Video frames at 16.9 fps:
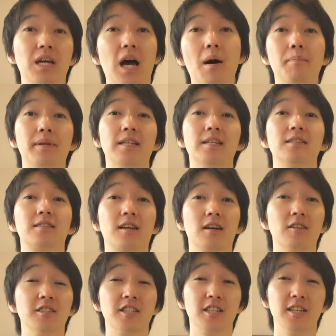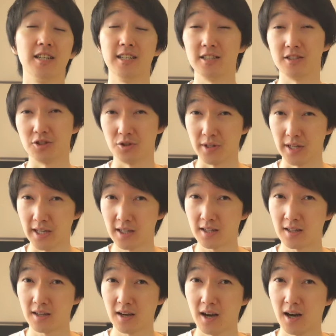Japanese culture is
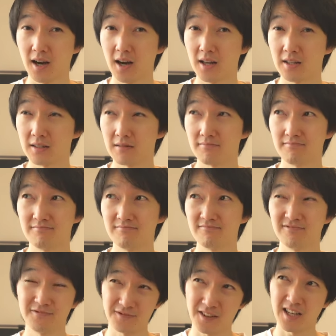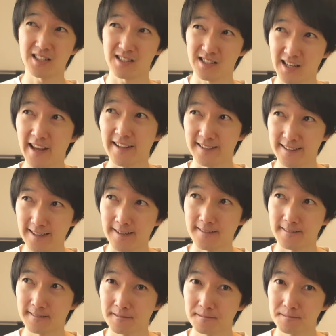unique and fascinating.